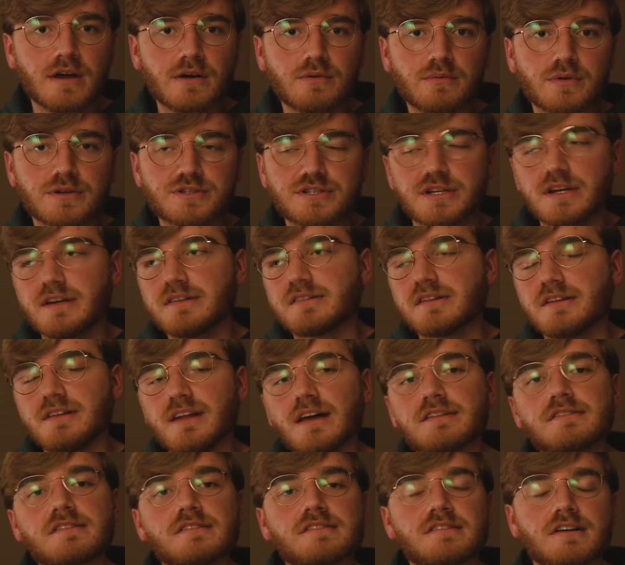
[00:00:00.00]
which isn't
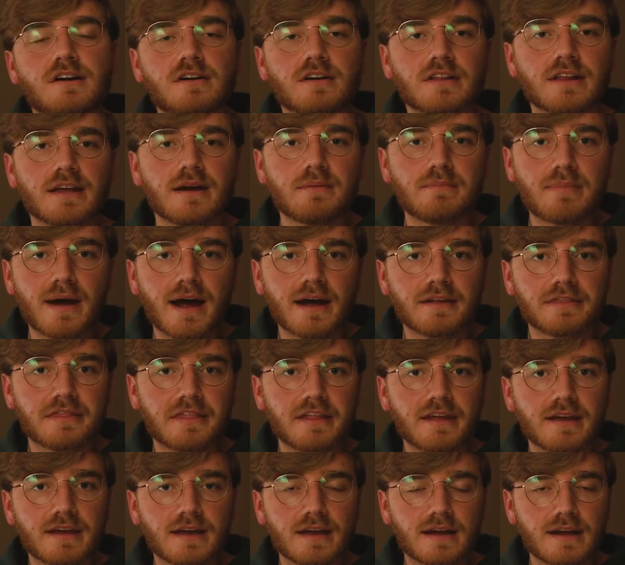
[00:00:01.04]
necessarily a bad
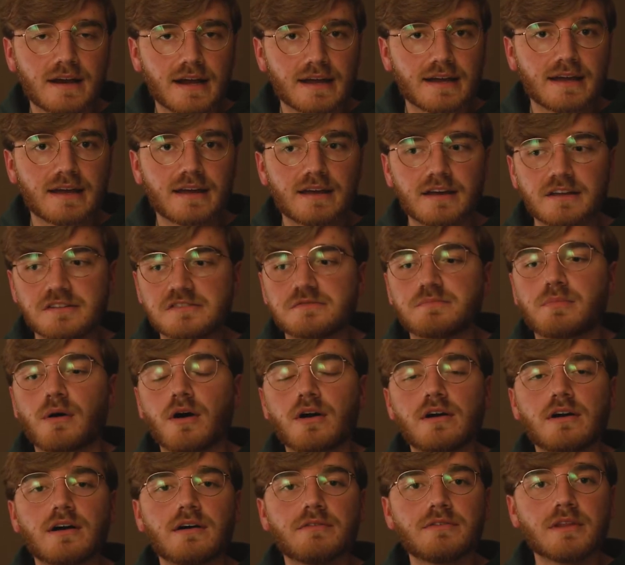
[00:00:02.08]
thing, and I get it's
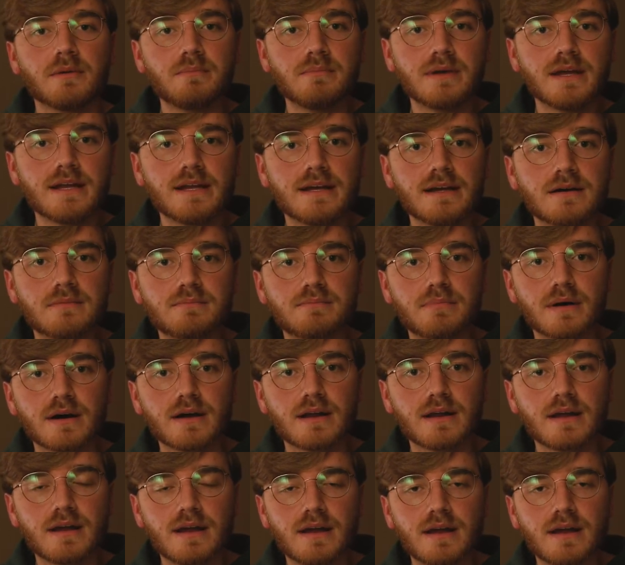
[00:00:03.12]
part of the medium, but